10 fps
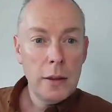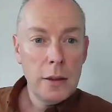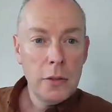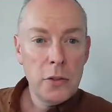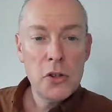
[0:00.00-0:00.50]

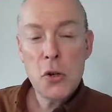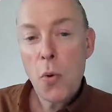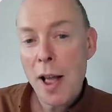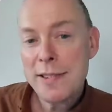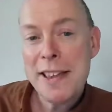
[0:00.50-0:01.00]
The tool
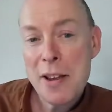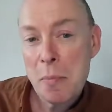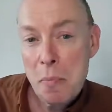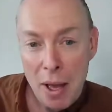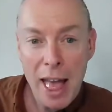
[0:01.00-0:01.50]
has a
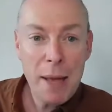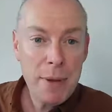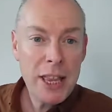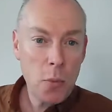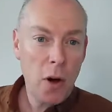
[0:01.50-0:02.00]
compare
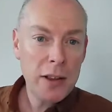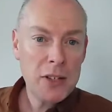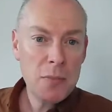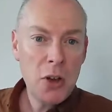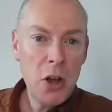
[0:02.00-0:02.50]
menu
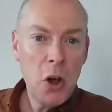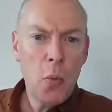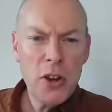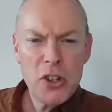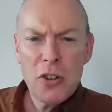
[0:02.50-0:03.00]
item,
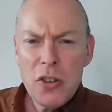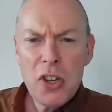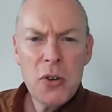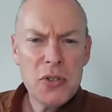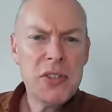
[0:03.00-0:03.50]
which you can
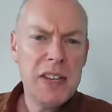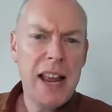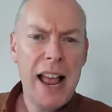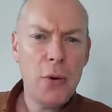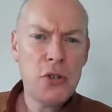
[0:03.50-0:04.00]
use to see
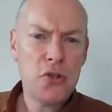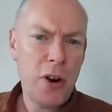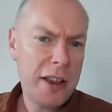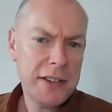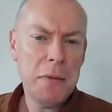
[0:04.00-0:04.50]
how
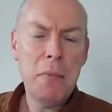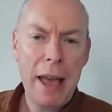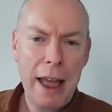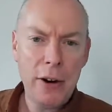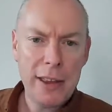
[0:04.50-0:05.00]
strings
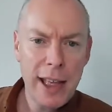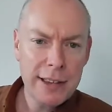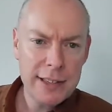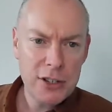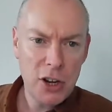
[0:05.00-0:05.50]
compare
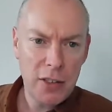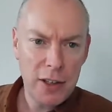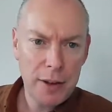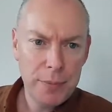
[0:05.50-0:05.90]
against each other.